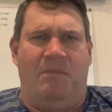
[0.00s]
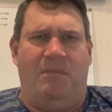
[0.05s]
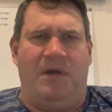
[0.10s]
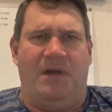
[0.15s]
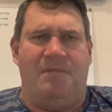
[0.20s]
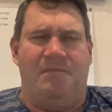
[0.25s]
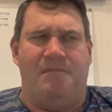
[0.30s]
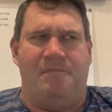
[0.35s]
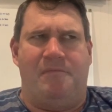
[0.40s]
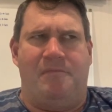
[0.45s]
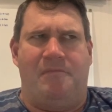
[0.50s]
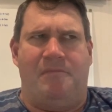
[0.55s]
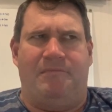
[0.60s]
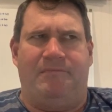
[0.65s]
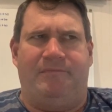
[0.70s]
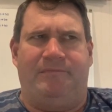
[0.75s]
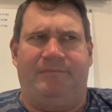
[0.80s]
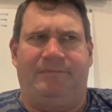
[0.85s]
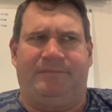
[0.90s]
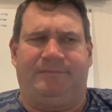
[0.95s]
but
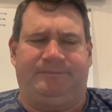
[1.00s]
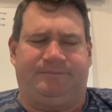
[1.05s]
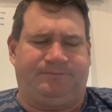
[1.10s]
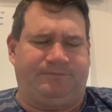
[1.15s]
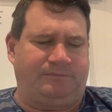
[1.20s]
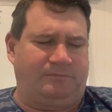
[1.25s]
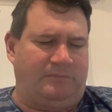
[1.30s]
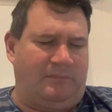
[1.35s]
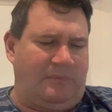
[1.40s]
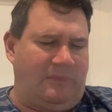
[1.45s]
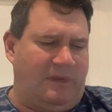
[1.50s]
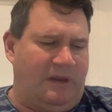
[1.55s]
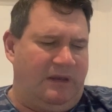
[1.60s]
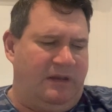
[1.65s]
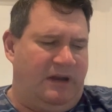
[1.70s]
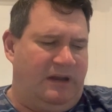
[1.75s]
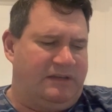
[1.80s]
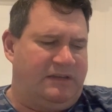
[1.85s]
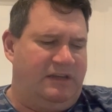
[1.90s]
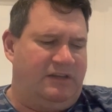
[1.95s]

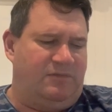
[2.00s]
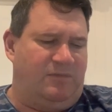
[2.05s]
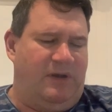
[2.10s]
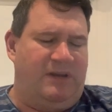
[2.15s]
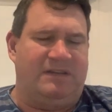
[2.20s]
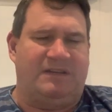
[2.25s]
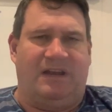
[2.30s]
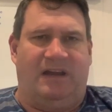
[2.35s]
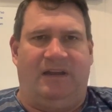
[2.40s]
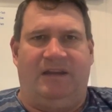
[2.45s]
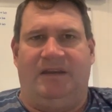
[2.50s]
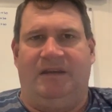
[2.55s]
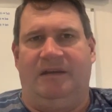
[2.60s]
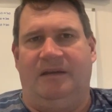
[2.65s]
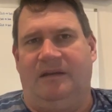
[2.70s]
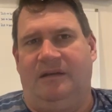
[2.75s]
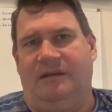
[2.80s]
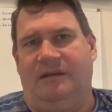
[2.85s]
you know, since Wednesday,